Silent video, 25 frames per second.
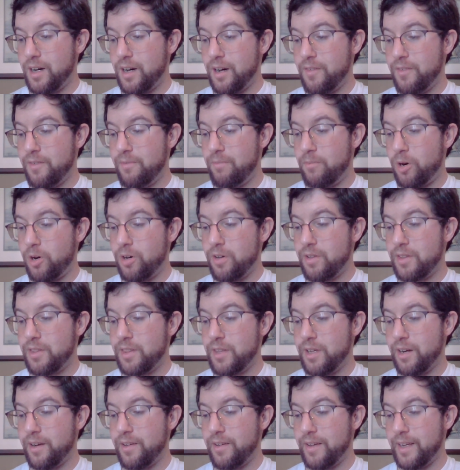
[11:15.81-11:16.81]
of
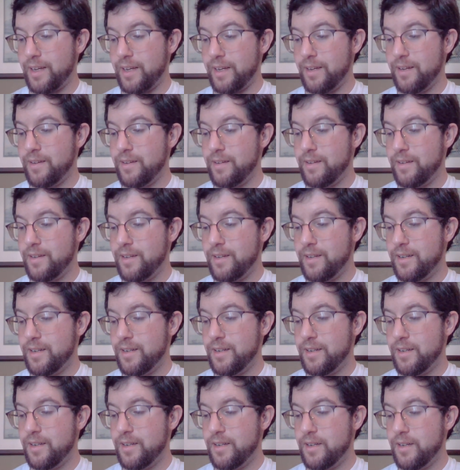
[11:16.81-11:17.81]
Montlhéry
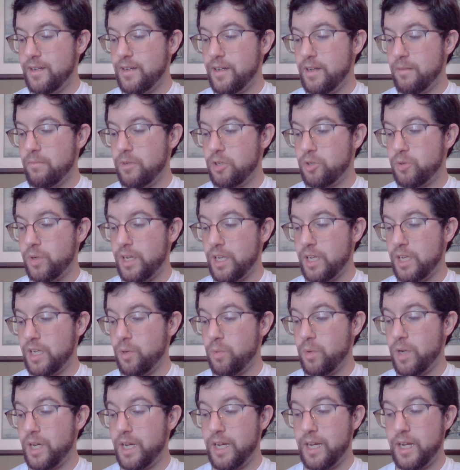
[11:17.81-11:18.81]
between
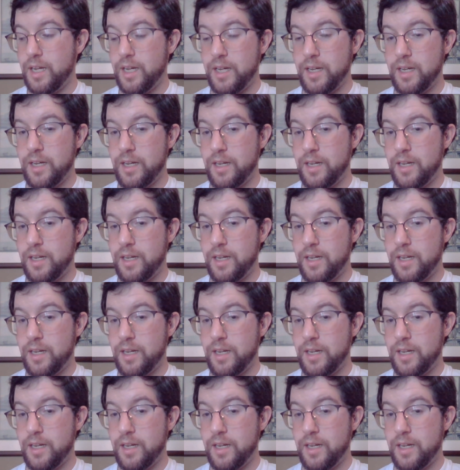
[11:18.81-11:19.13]
Louis